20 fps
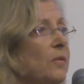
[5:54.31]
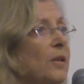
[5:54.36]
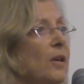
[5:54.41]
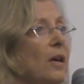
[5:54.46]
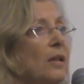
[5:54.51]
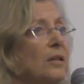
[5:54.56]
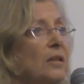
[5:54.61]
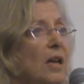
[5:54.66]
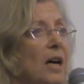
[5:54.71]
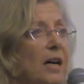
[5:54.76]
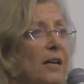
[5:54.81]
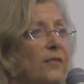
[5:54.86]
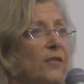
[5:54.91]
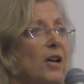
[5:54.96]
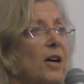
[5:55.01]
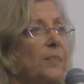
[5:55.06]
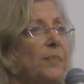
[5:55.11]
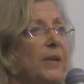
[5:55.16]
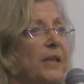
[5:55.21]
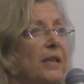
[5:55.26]
a lot of
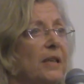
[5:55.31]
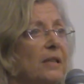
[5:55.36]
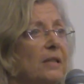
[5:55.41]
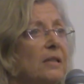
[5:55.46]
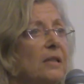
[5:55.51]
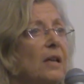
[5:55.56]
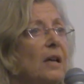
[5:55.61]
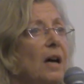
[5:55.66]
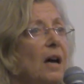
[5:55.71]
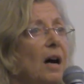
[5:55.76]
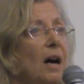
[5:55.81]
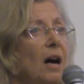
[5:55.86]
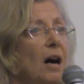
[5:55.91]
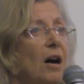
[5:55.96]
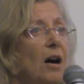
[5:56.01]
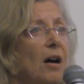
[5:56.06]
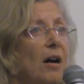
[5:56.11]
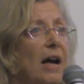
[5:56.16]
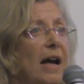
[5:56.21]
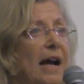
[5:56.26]
companies are